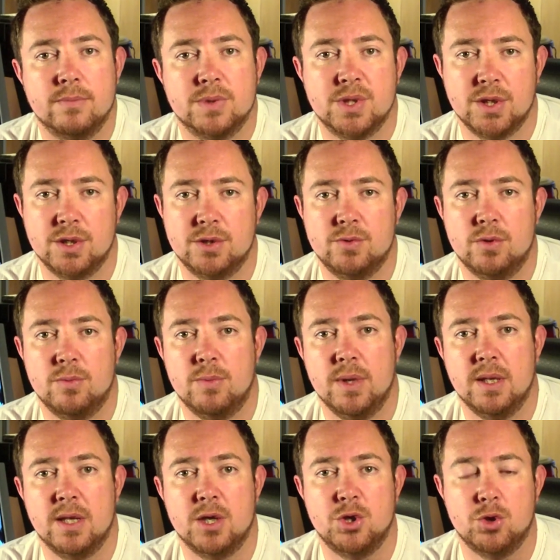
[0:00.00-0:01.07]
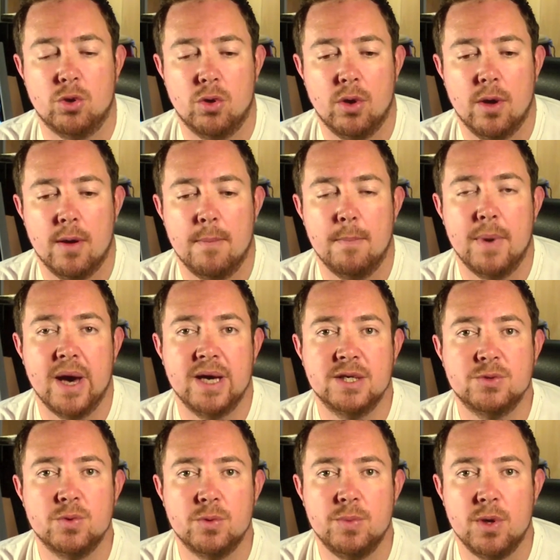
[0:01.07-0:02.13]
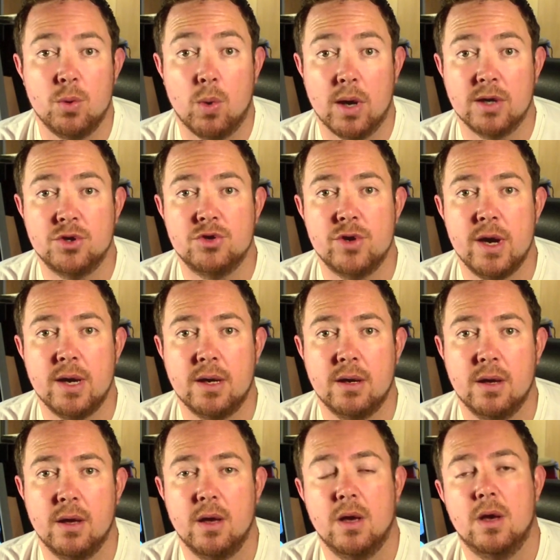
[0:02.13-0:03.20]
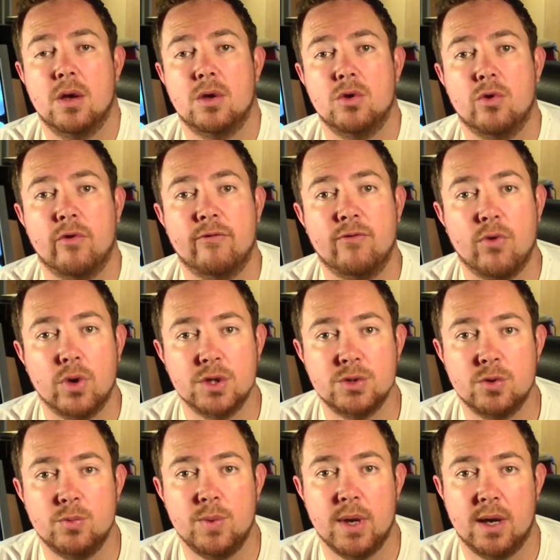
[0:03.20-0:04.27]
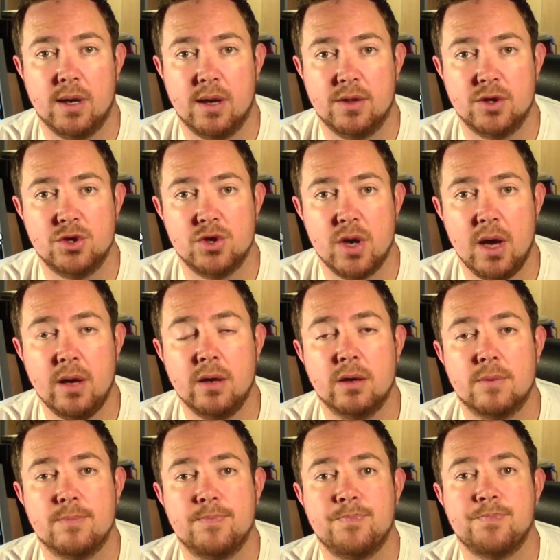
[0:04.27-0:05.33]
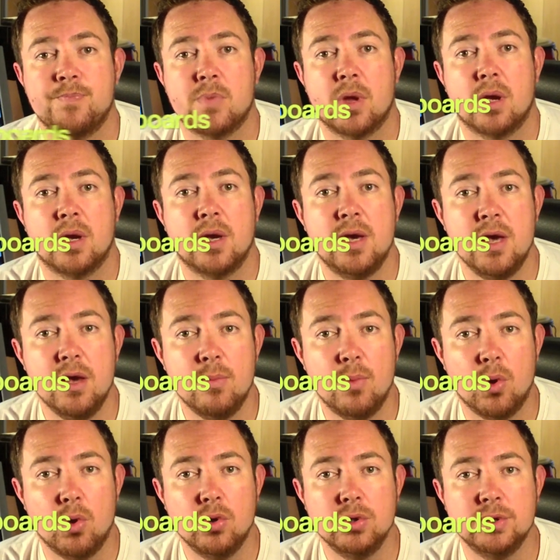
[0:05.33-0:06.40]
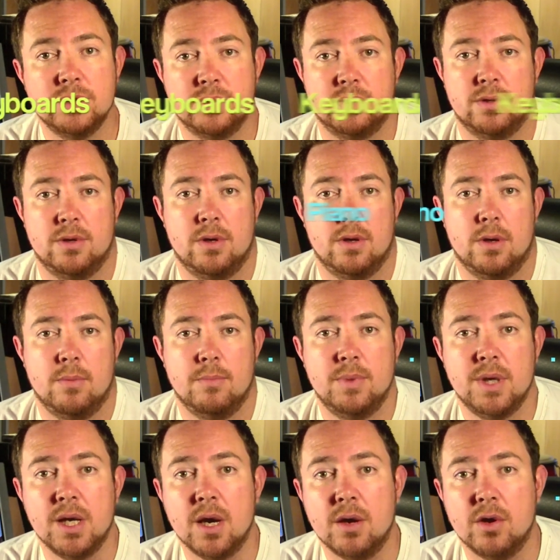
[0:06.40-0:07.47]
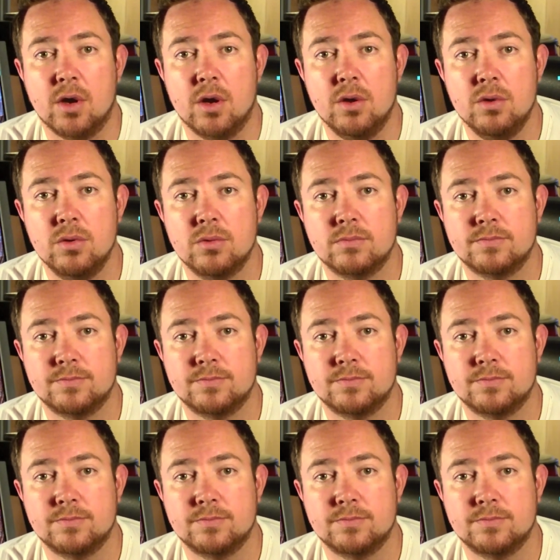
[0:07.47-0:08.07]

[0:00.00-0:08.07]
So this would mean that your bass would be one track, your voice would be another track, keyboards, piano,